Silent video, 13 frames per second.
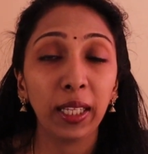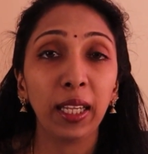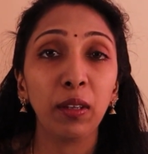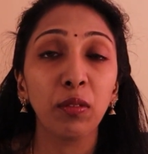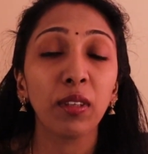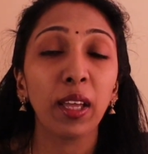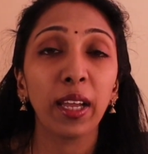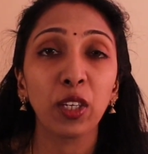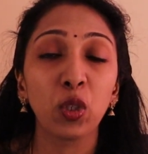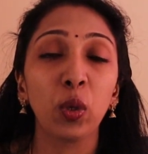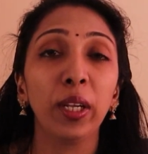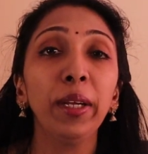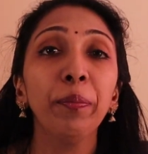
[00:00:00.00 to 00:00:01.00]
leaves
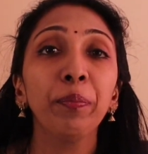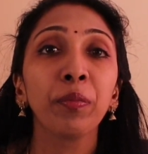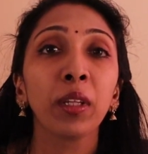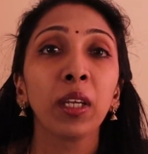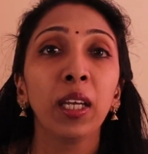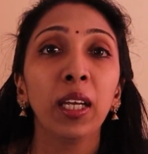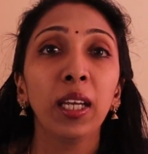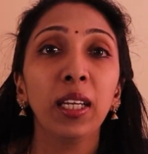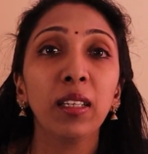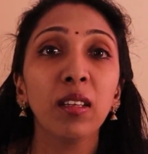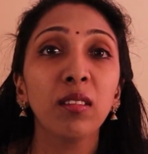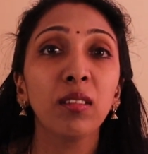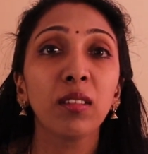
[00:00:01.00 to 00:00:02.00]
actually, it
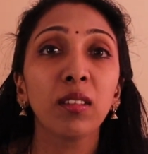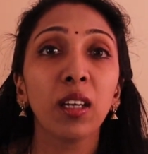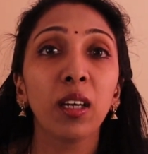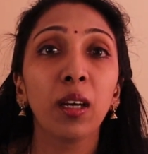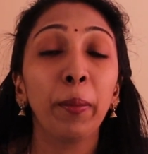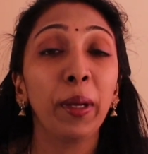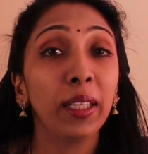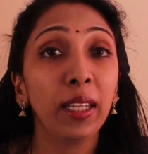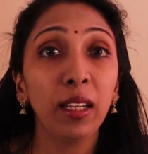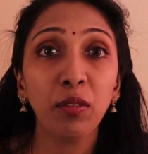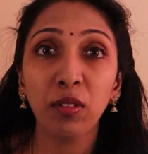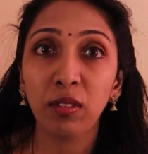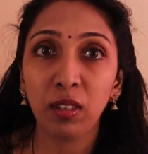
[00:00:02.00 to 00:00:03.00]
is methi
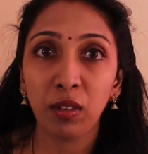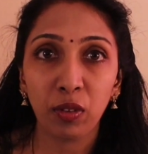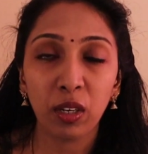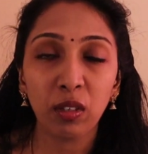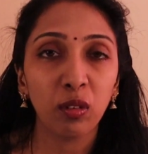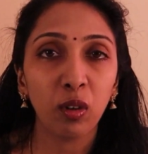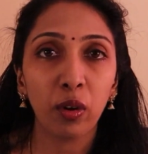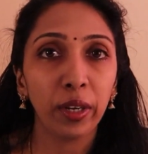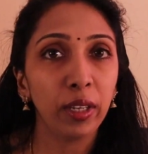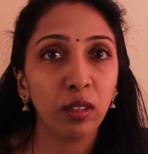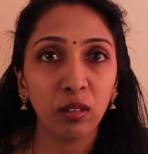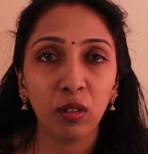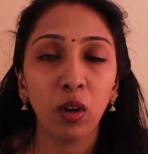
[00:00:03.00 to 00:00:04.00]
leaves is different,
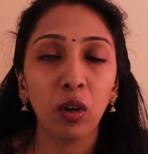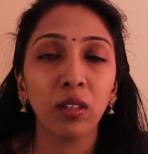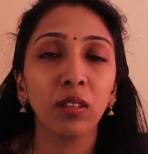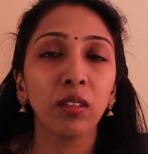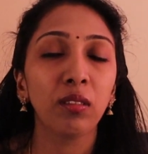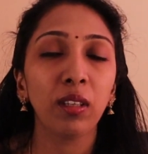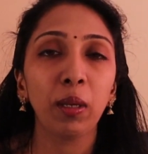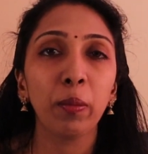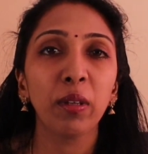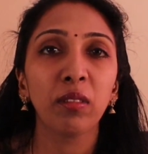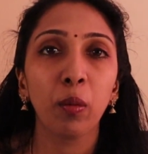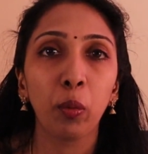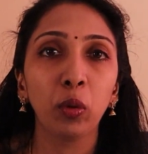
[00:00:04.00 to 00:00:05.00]
sorry, it is not the same
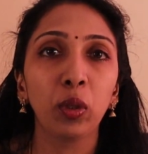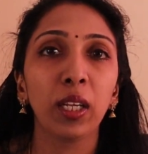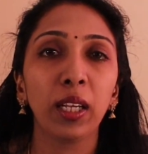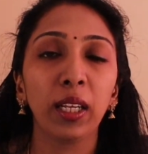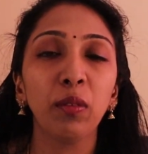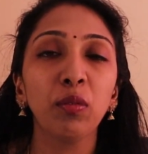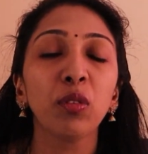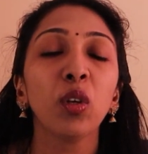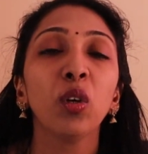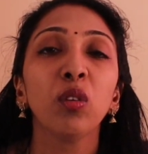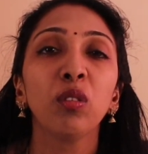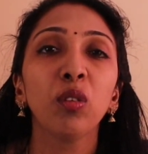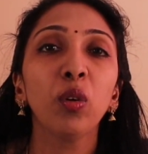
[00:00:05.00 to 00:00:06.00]
as the pudina leaves.
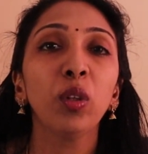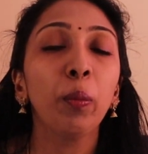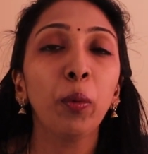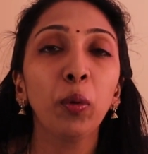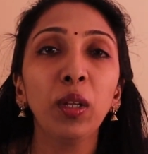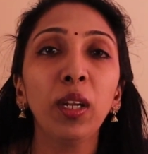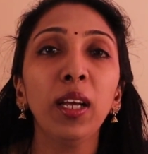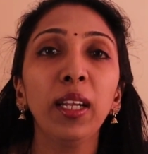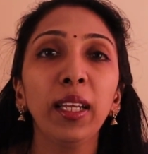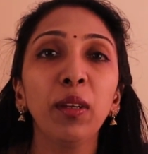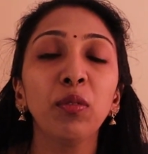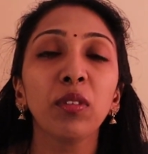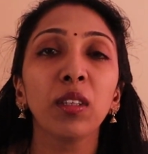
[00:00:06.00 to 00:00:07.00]
So the pudina
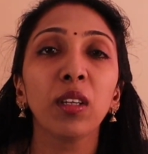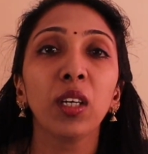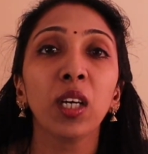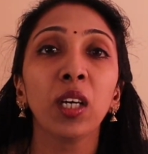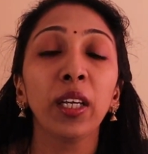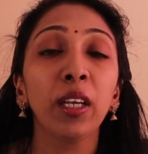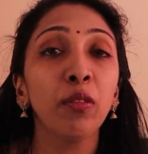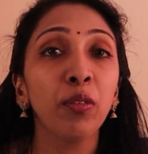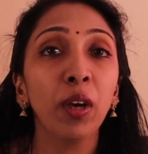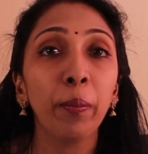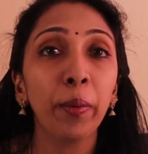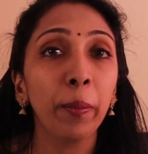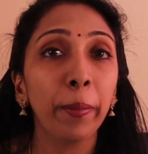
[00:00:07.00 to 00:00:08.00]
leaves, if
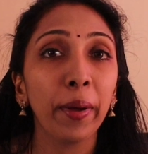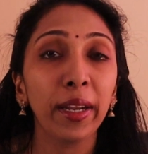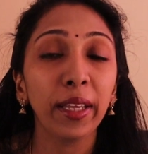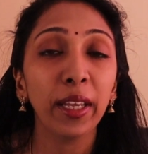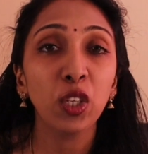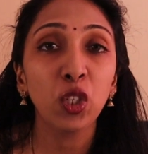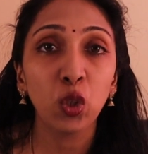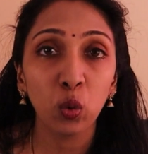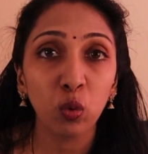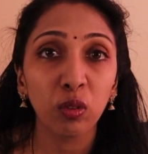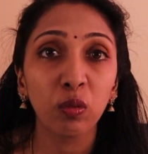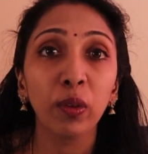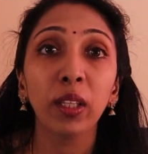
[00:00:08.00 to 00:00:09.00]
you are preparing a
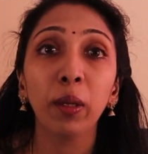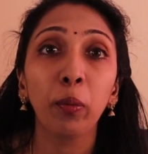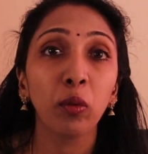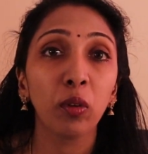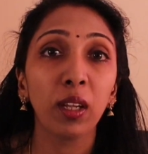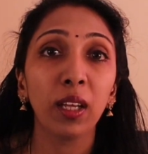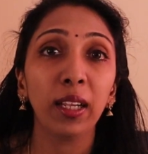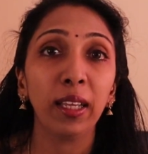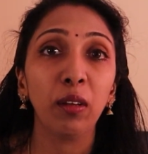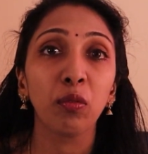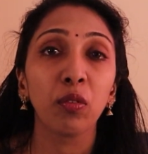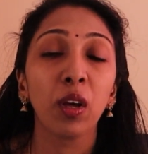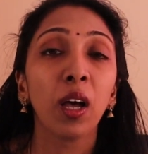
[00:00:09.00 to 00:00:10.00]
juice with the pudina
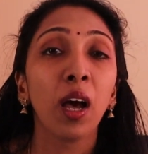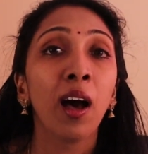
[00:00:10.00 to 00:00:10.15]
leaf,